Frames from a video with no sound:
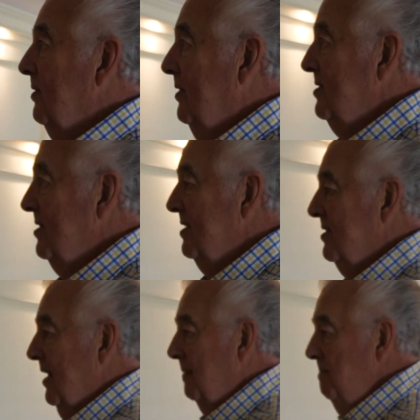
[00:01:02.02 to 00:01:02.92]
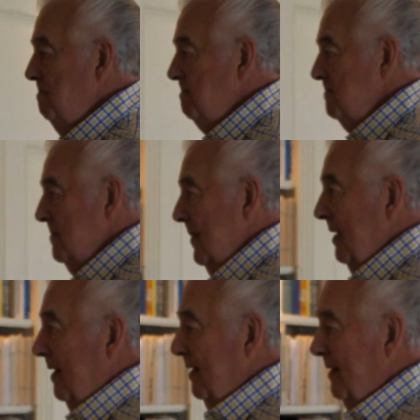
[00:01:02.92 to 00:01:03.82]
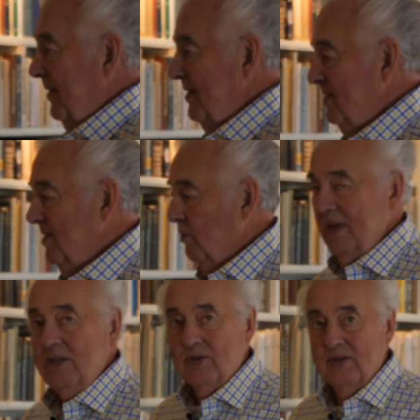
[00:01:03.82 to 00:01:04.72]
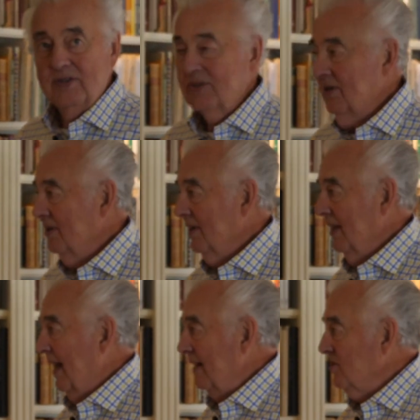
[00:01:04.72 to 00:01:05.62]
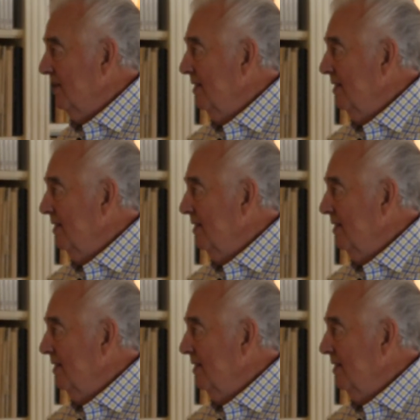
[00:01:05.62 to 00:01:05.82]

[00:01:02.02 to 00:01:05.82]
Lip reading: this is a research collection